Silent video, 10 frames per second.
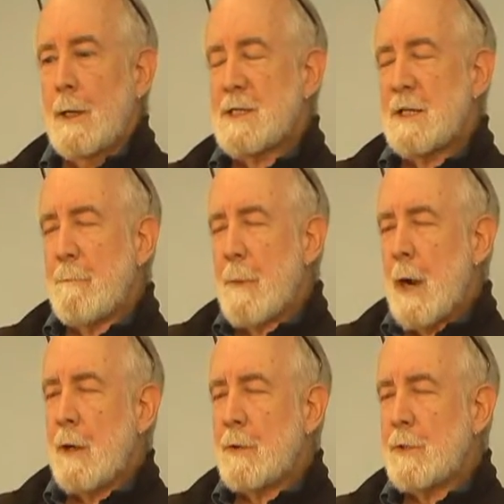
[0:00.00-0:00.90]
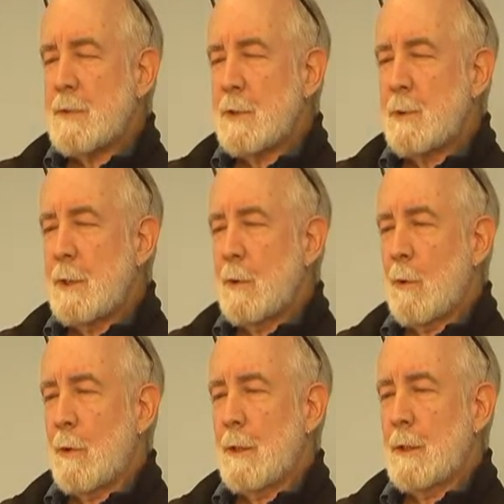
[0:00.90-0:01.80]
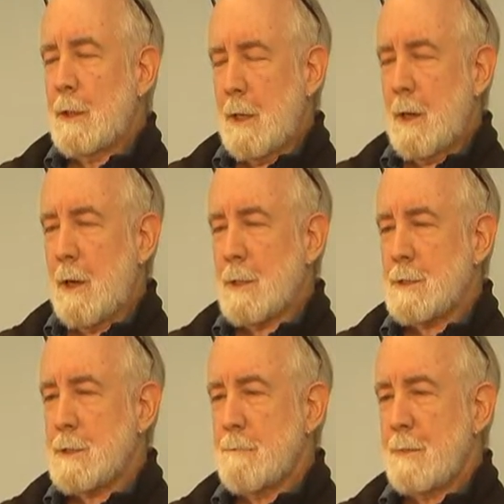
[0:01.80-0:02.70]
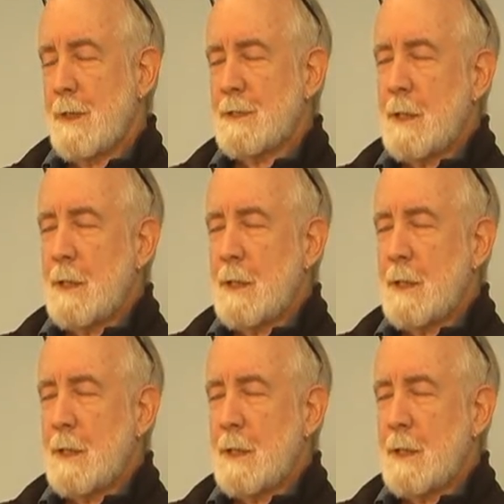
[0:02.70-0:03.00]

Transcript: It's the boundaries between order and chaos, and